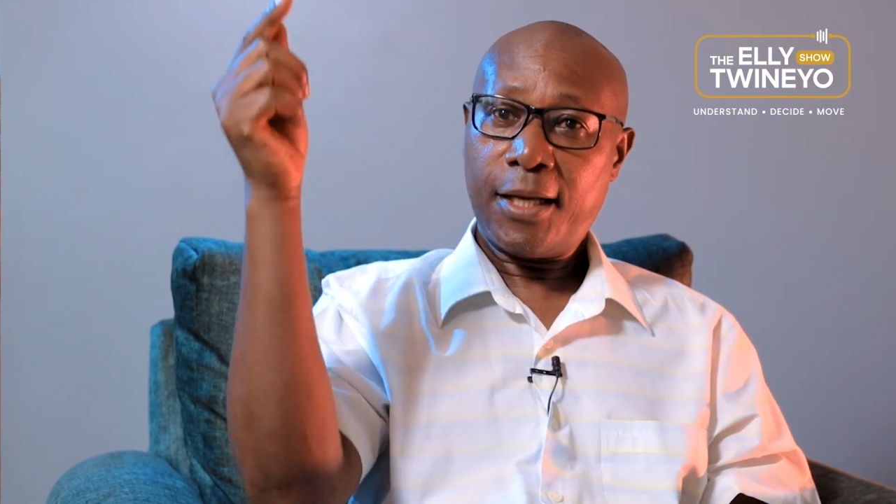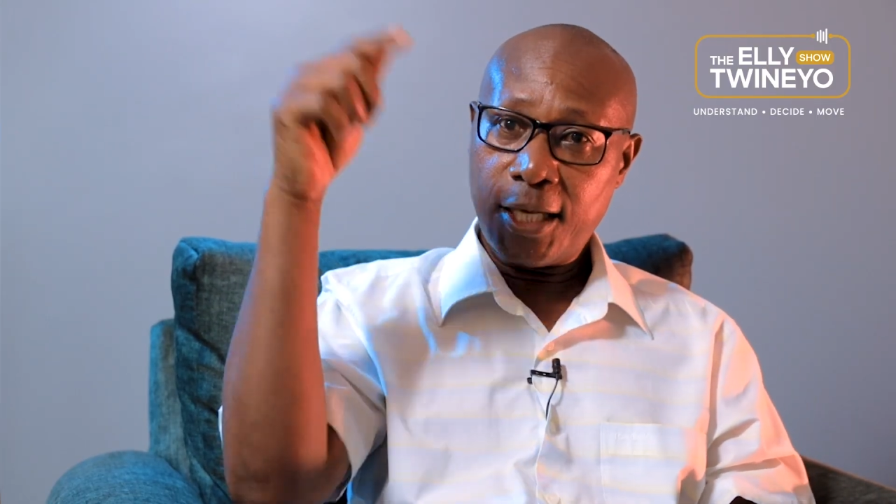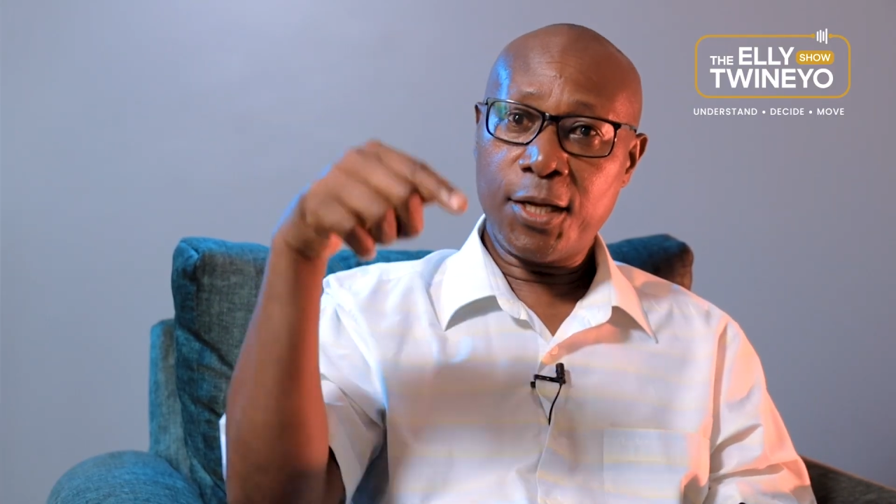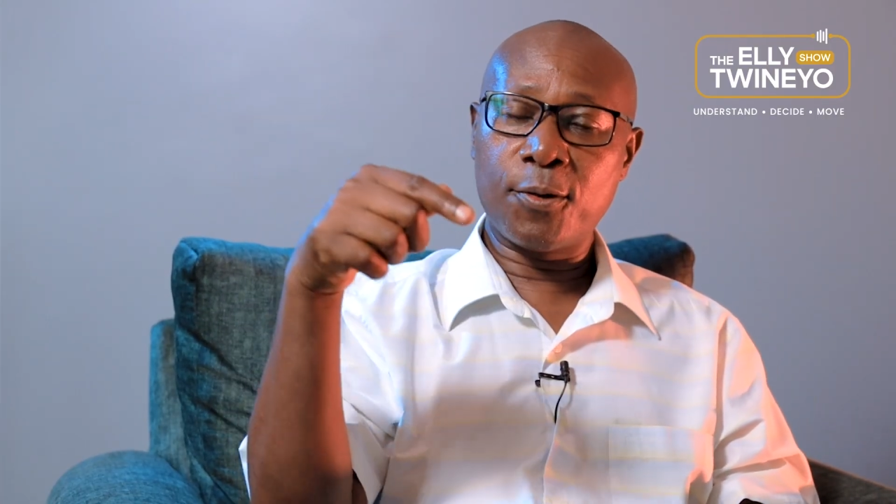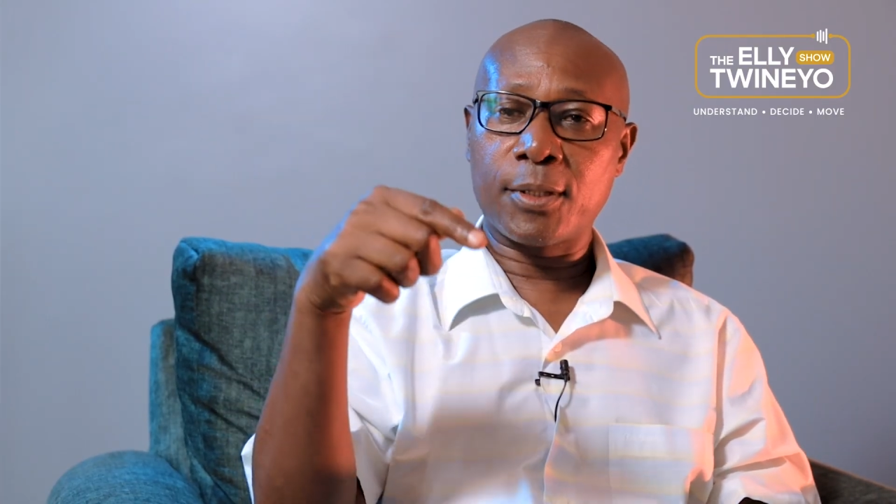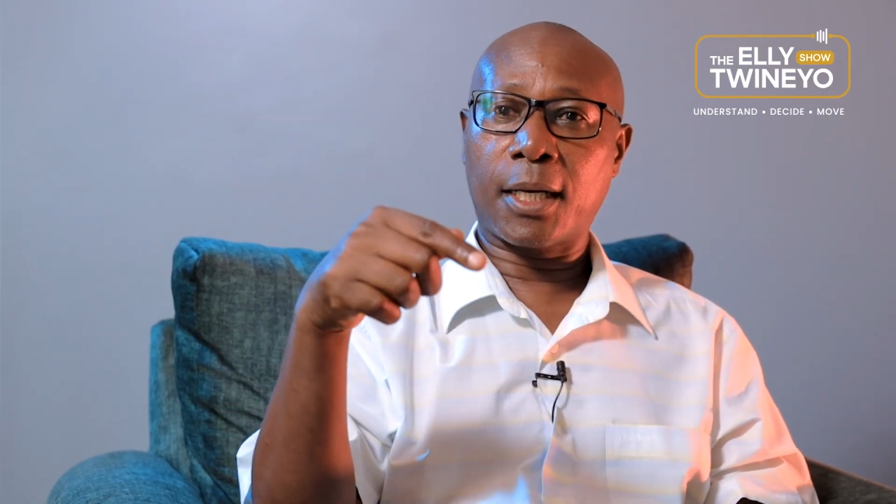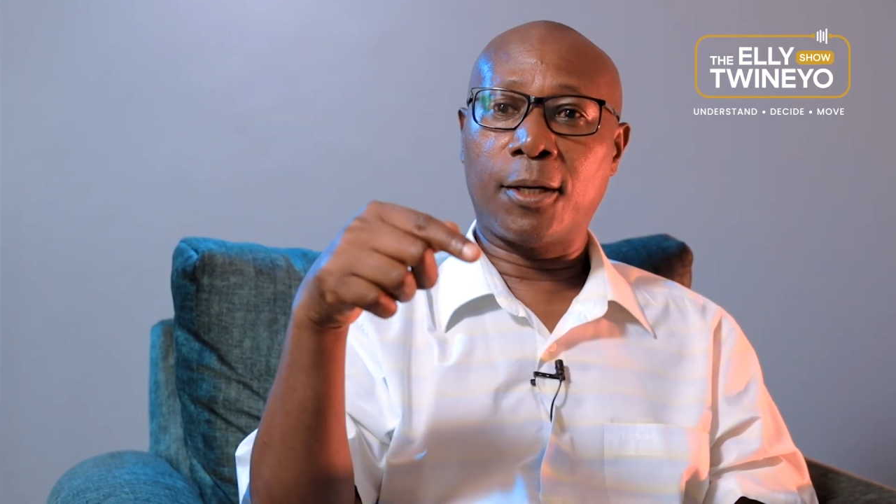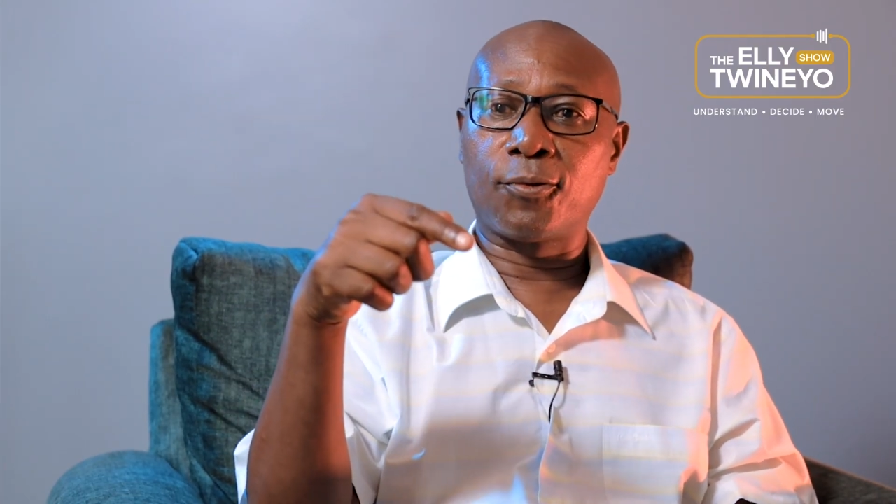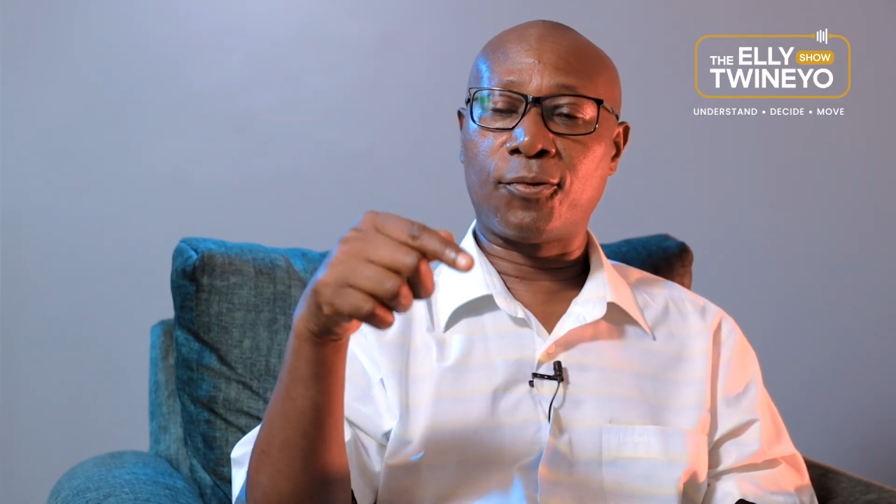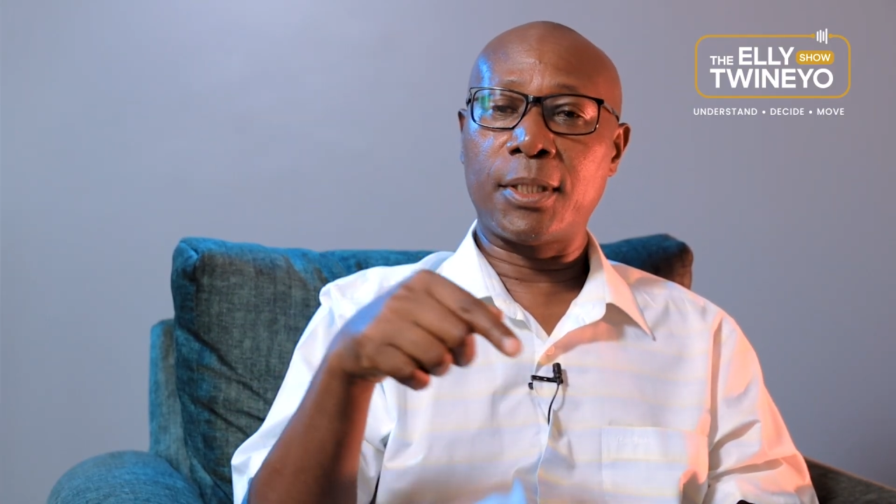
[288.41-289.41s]
in those
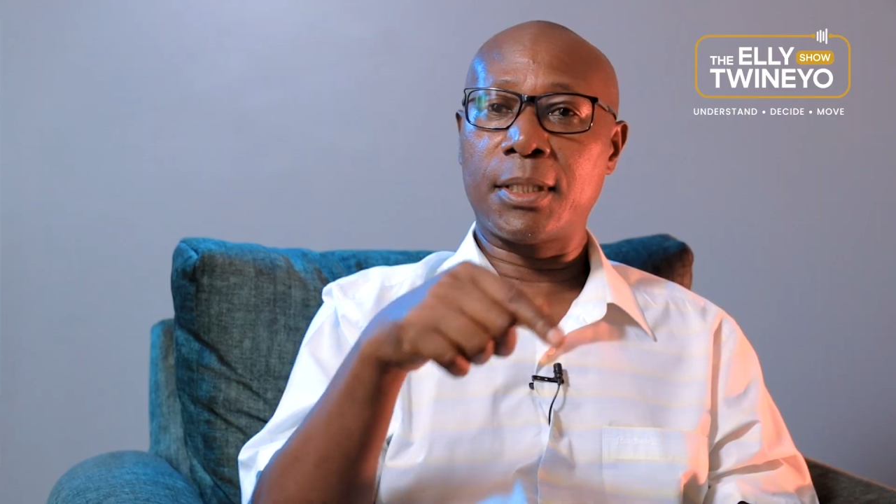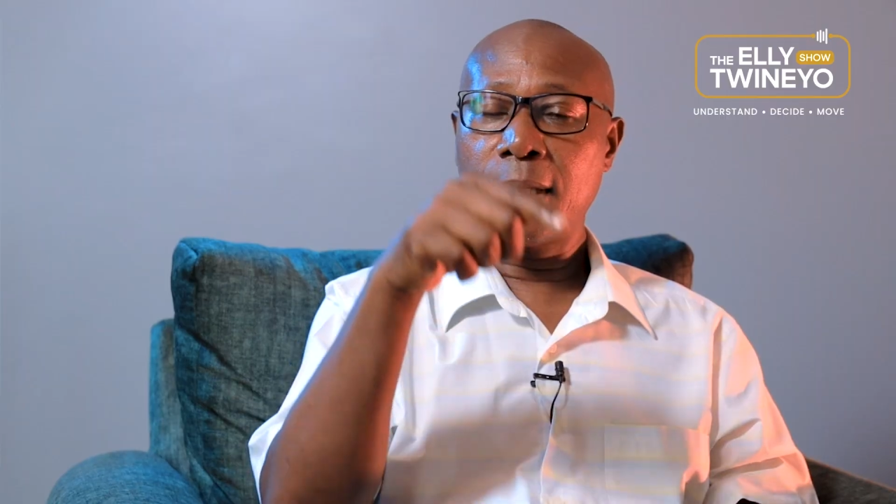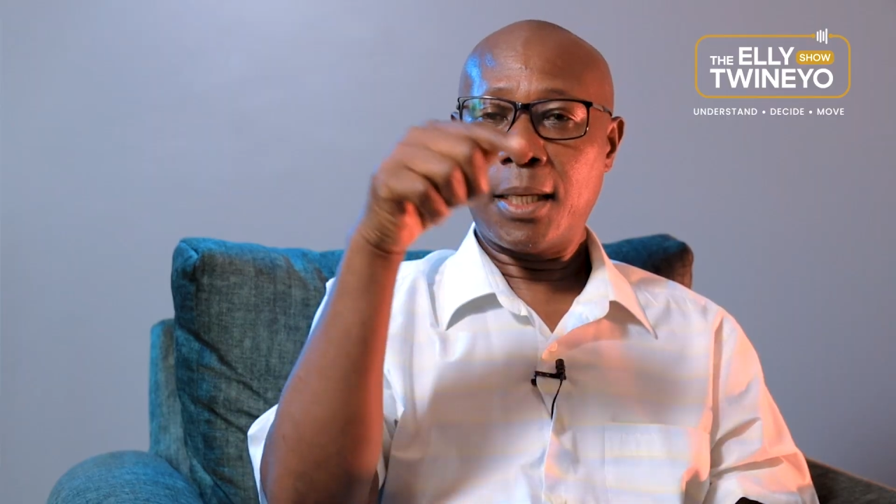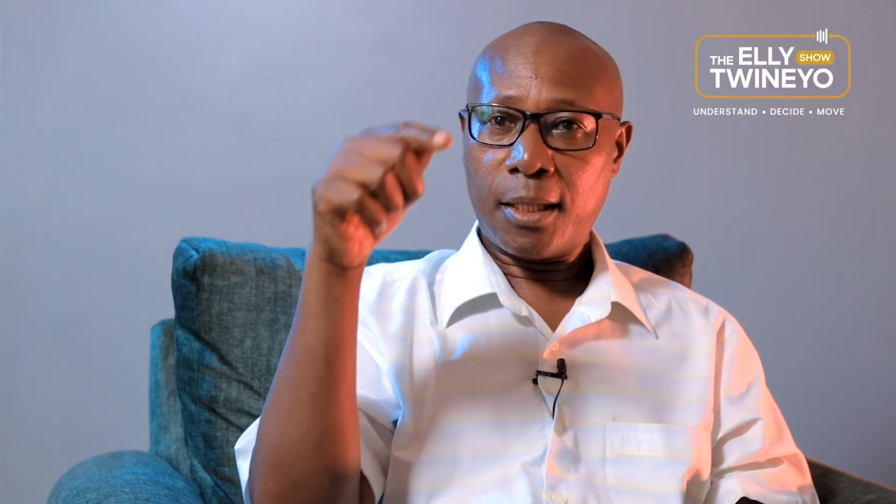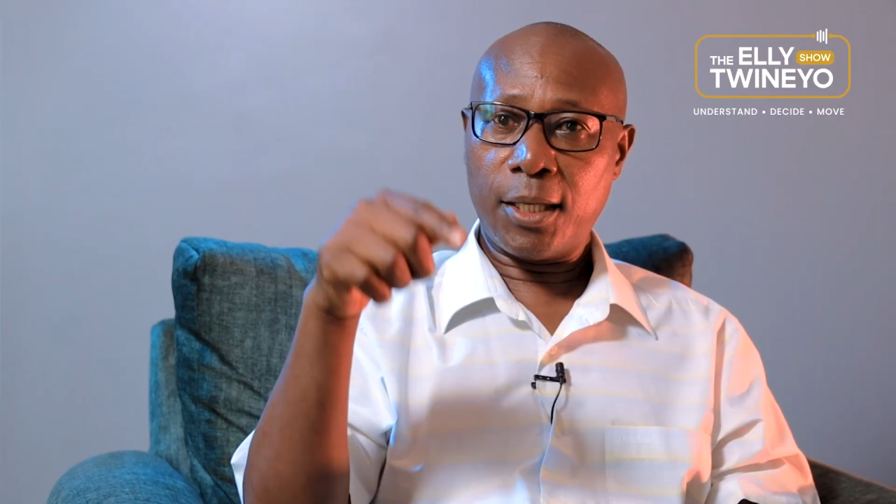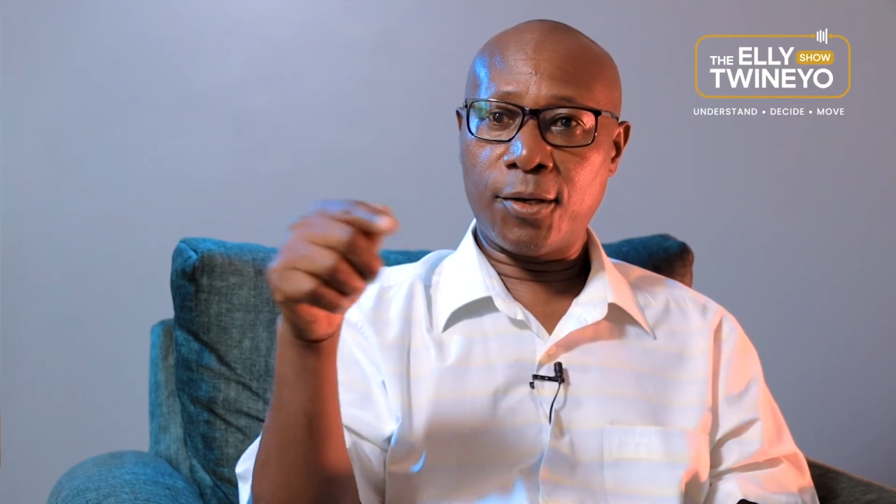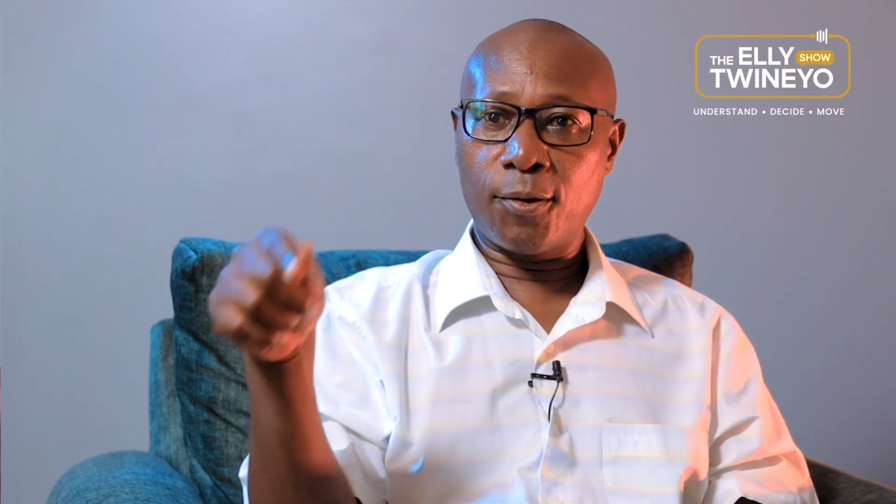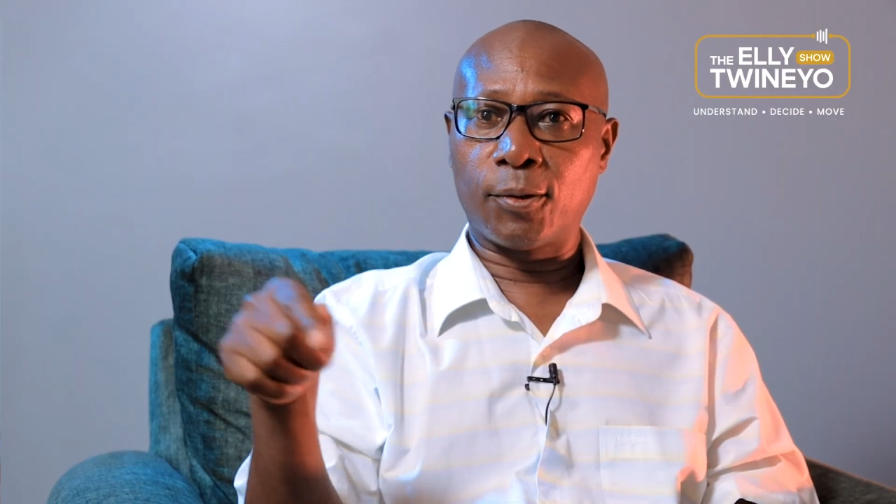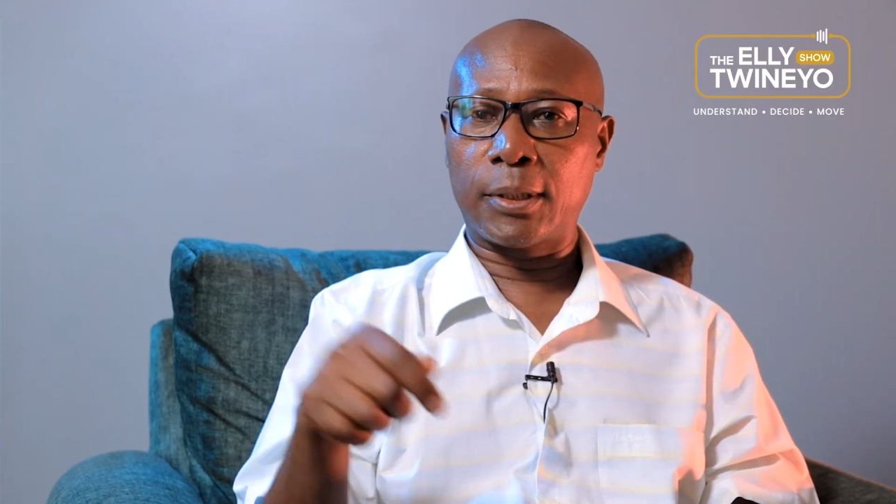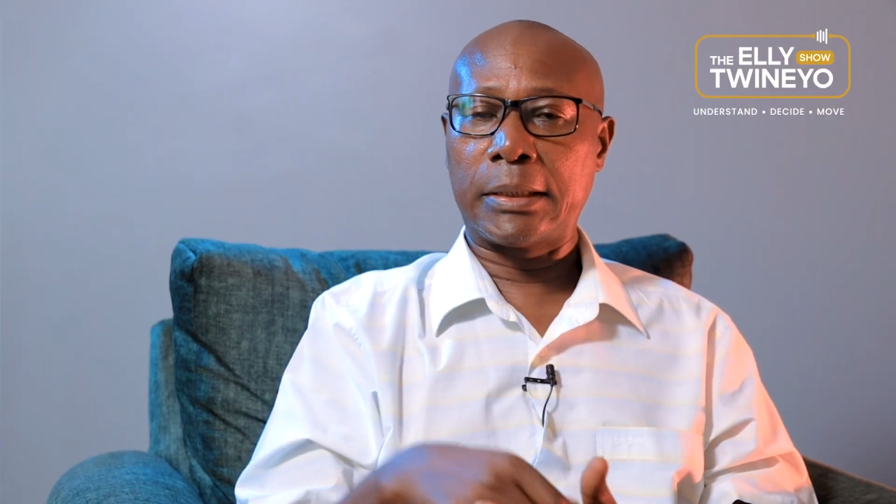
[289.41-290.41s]
countries in
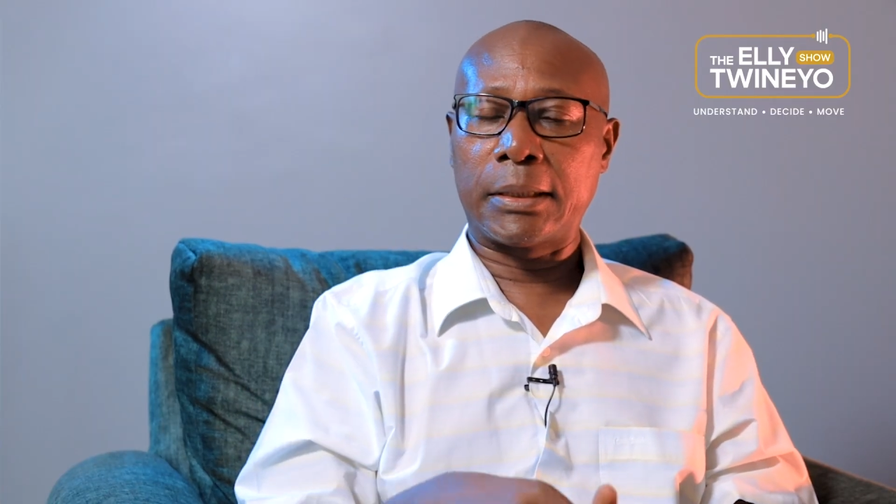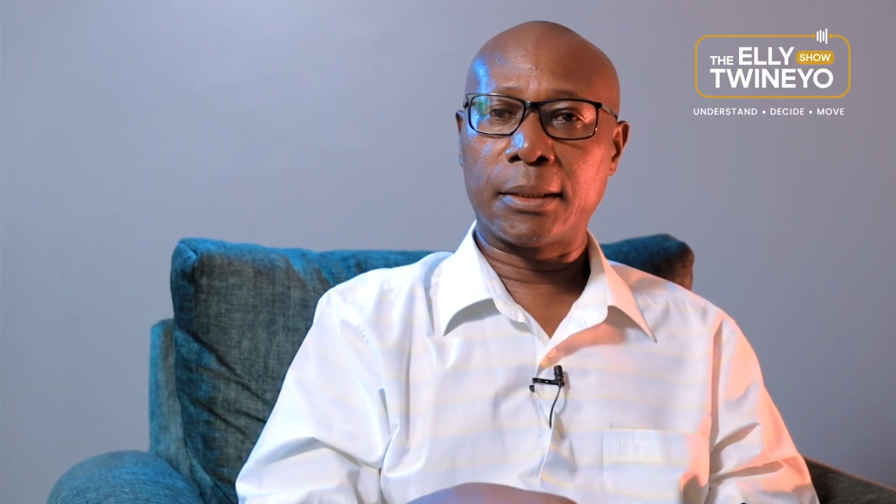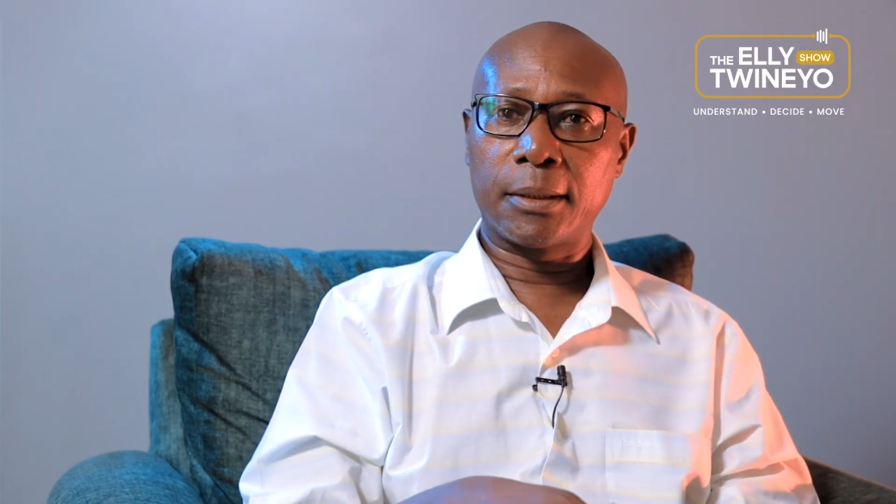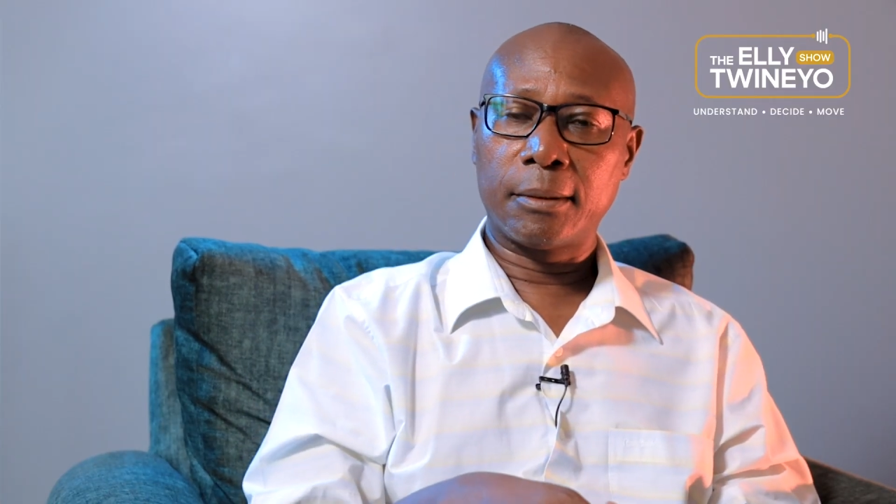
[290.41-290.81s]
roads,